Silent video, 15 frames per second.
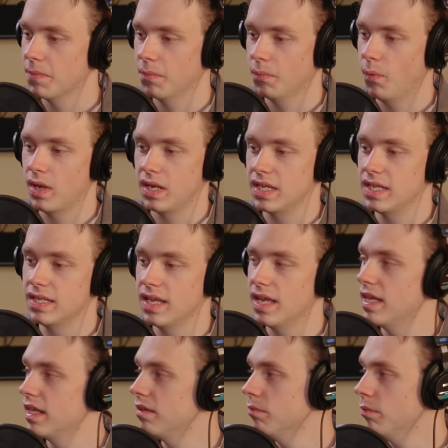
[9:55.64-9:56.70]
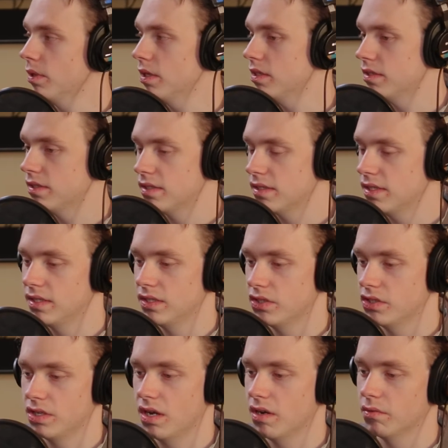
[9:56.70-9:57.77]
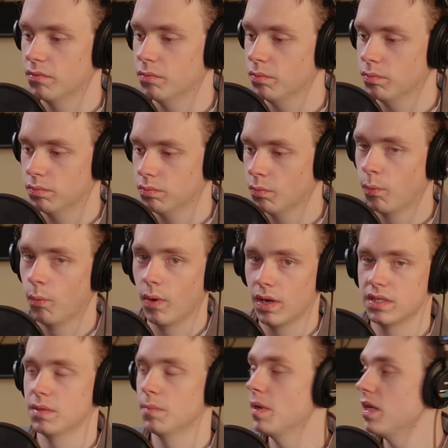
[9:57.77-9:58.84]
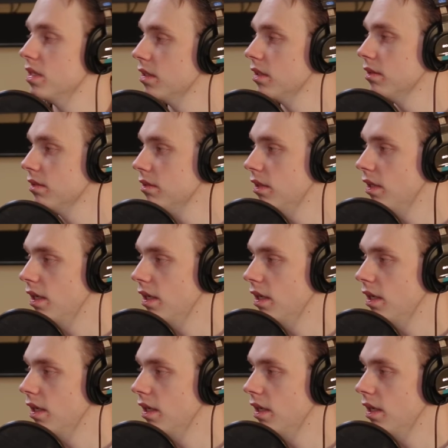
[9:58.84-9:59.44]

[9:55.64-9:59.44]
what he did was in this show was amazing,